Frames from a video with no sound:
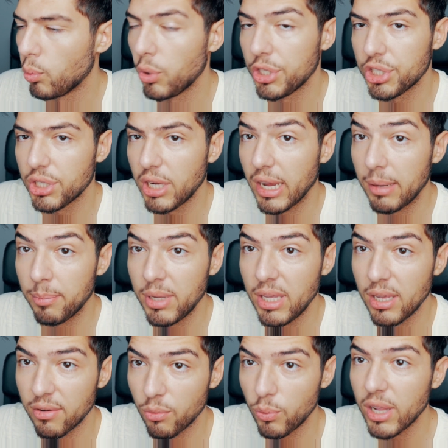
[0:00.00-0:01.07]
which can
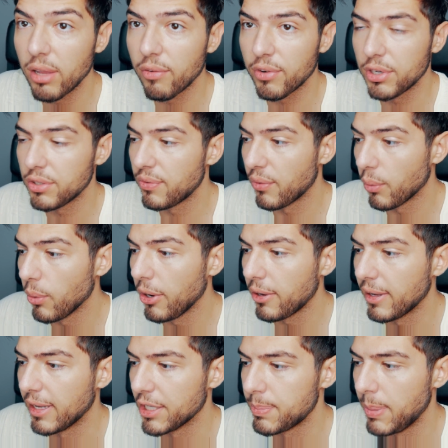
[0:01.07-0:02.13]
be relevant for
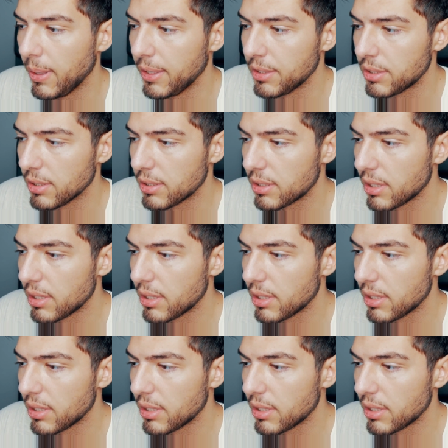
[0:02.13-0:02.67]
working experiences.